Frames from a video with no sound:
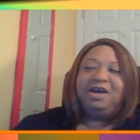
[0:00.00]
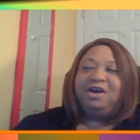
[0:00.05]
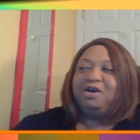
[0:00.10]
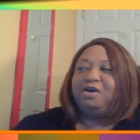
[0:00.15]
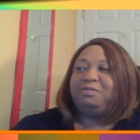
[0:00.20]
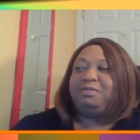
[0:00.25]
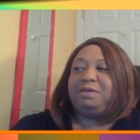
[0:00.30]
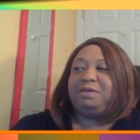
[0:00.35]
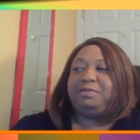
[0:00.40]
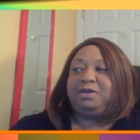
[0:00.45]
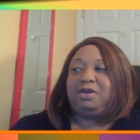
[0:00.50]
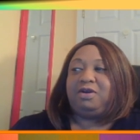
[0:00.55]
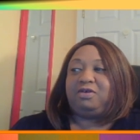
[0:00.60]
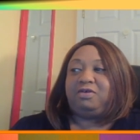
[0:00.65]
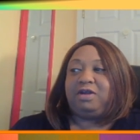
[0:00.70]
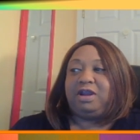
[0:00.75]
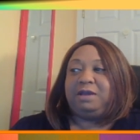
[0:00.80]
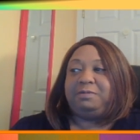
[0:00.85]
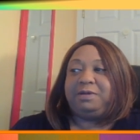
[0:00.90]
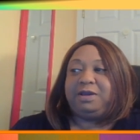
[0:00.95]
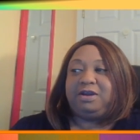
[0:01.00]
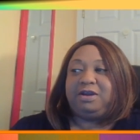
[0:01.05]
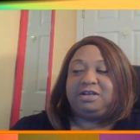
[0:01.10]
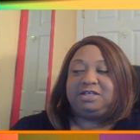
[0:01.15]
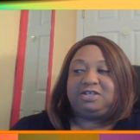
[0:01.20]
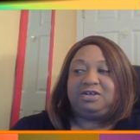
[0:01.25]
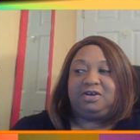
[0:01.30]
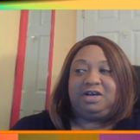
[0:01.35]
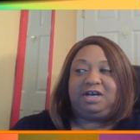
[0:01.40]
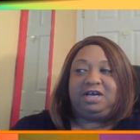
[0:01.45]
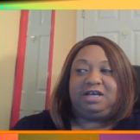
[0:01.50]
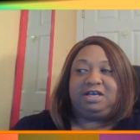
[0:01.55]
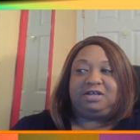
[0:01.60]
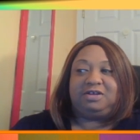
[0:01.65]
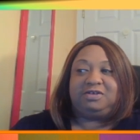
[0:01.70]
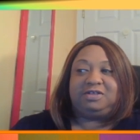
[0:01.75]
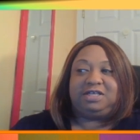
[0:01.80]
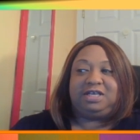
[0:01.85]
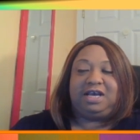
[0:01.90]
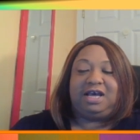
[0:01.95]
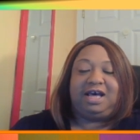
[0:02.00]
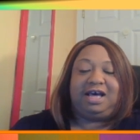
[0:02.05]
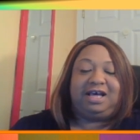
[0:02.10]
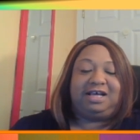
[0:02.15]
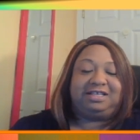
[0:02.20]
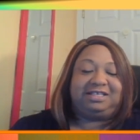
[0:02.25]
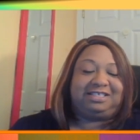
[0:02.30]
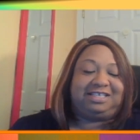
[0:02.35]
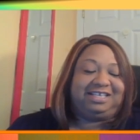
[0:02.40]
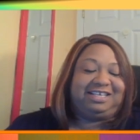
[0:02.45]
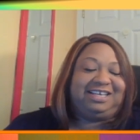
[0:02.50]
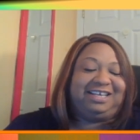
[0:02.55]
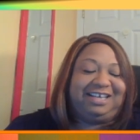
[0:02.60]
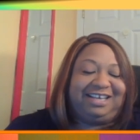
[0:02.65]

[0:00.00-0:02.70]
or maybe her grandparents or uncles and aunts,